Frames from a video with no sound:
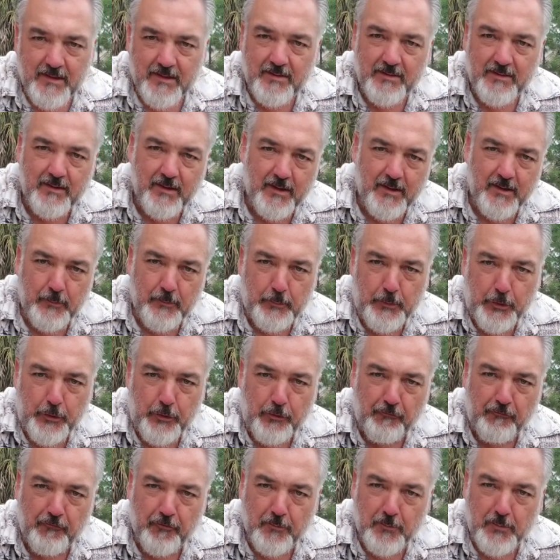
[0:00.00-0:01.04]
The
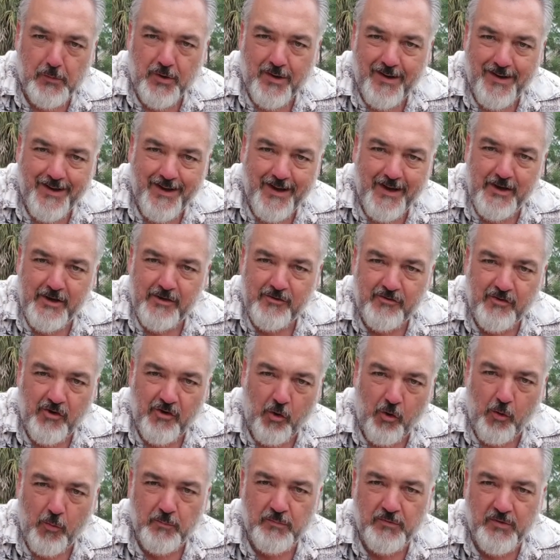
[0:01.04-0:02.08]
beautiful bride is
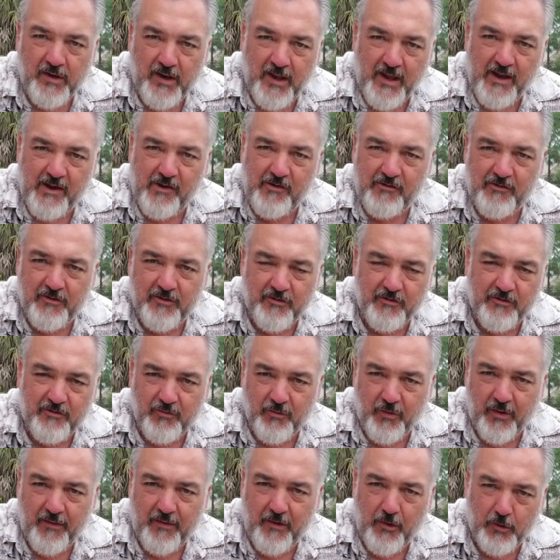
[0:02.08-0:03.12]
home today. This is
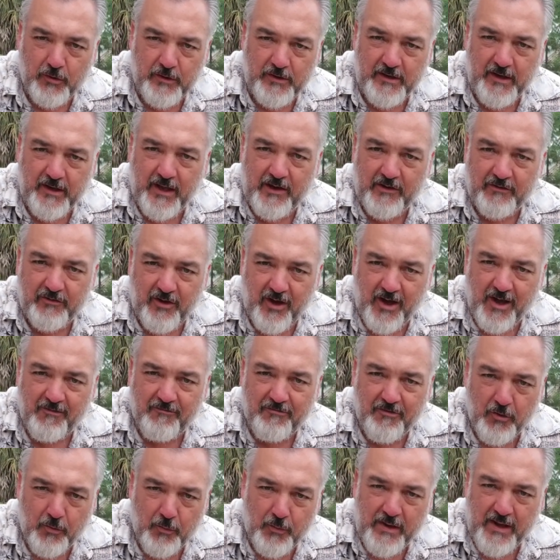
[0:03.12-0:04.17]
one of the only days off
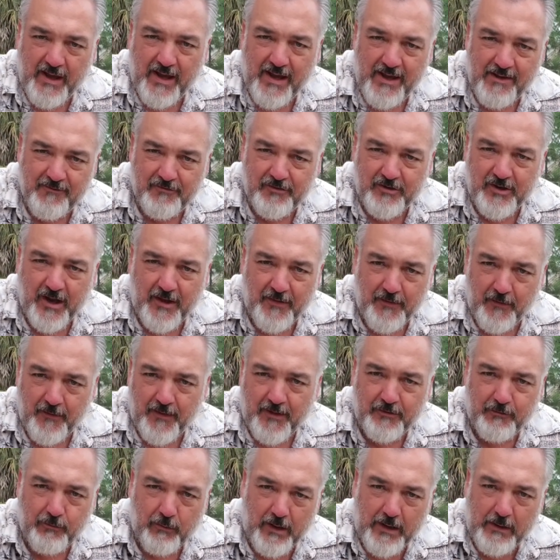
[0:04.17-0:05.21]
that we have together.
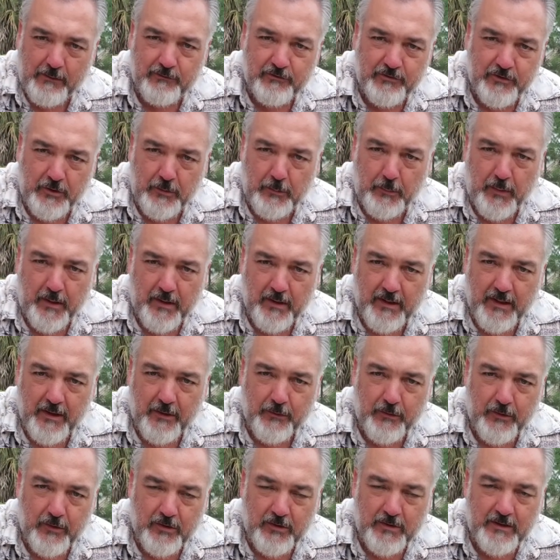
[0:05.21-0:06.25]
That's why I was going to bail out
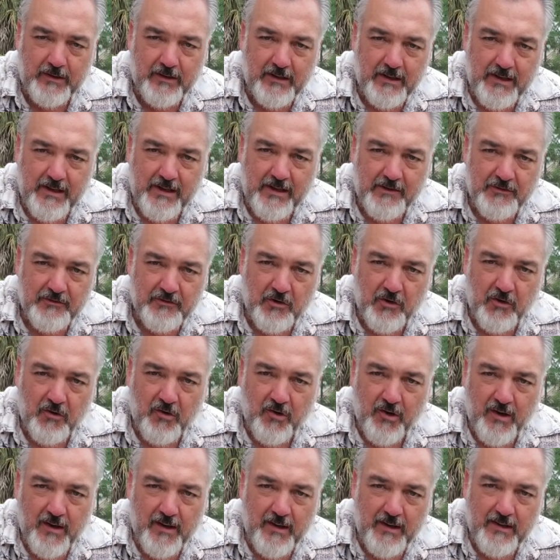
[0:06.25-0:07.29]
early.
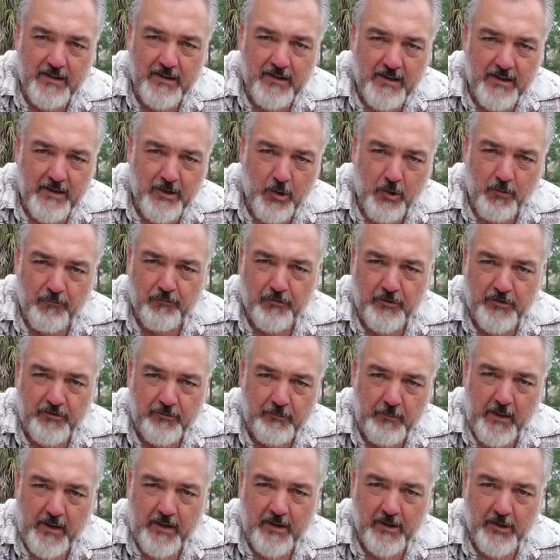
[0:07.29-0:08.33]
So hopefully
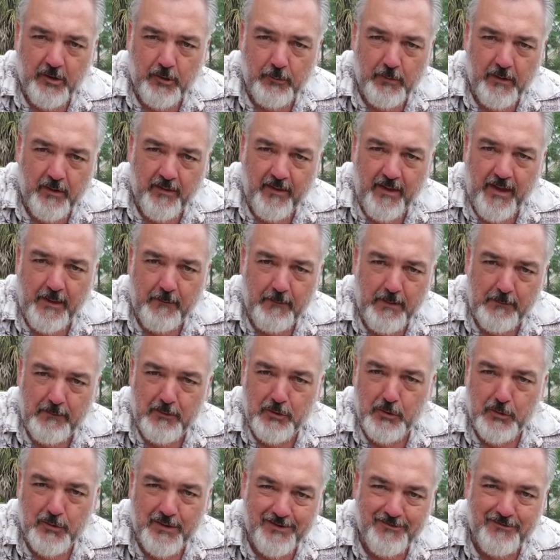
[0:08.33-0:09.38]
spend a little bit of that. Maybe
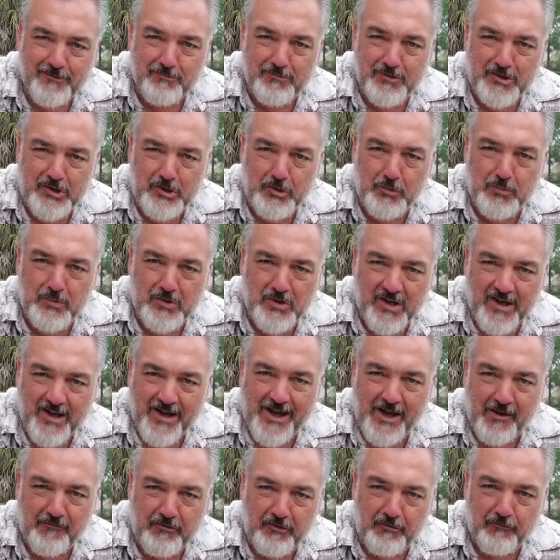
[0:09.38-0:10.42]
go get some Cuban
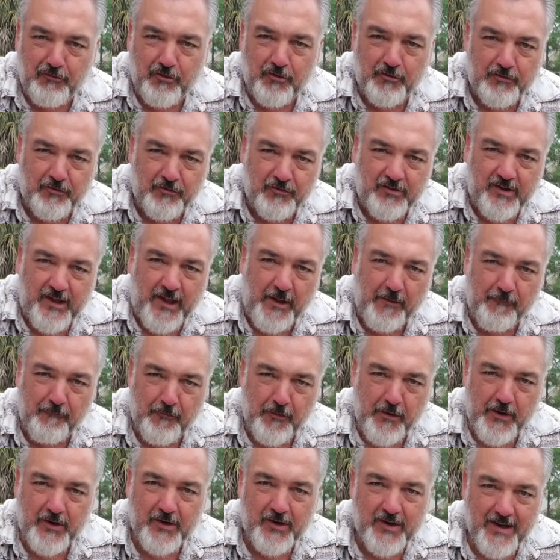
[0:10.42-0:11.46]
coffee versus
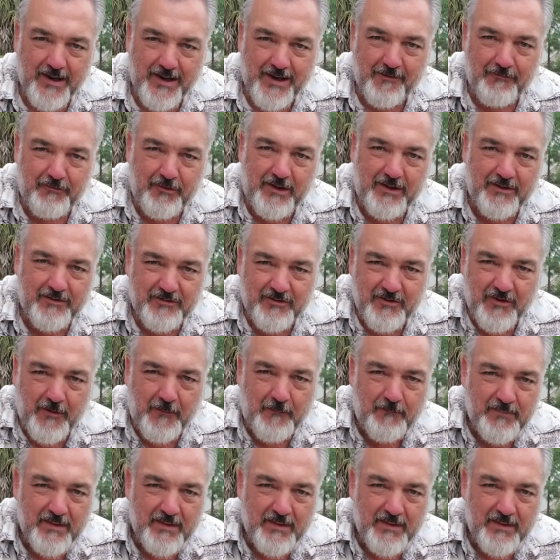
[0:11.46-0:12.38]
campfire coffee. So